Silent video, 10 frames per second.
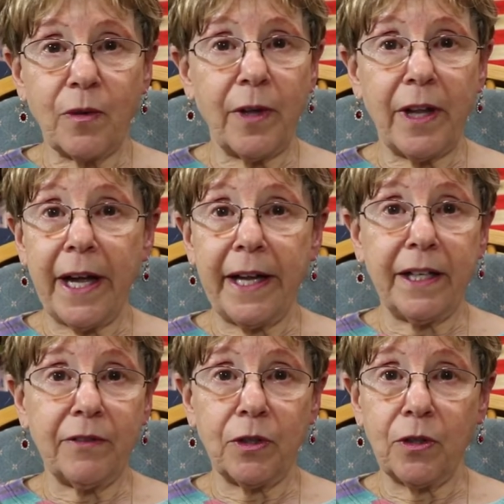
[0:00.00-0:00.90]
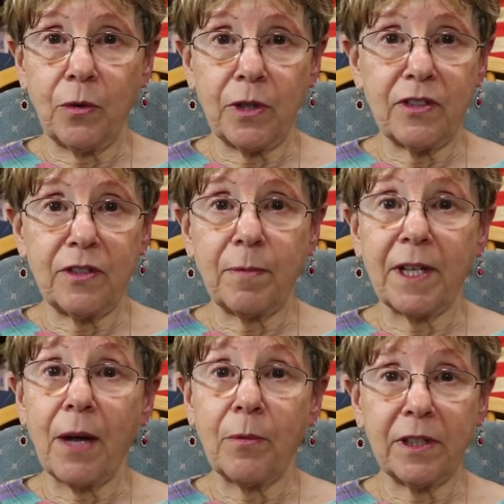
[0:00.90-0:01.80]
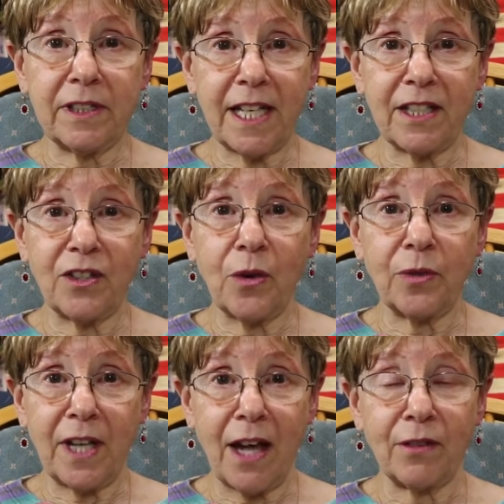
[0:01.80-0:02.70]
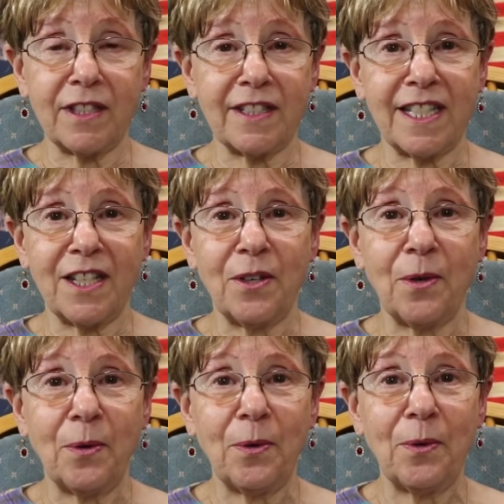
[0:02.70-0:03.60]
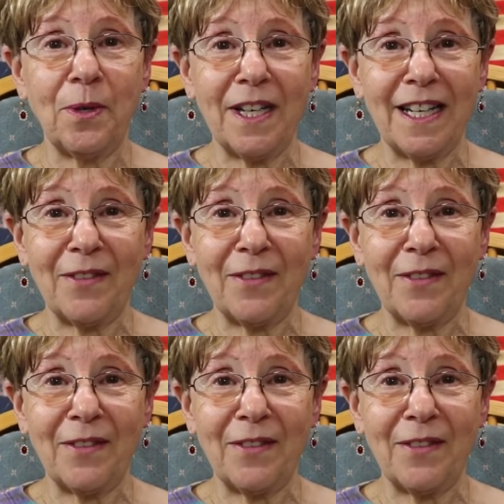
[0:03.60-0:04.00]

well I never noticed but I will take note now to see who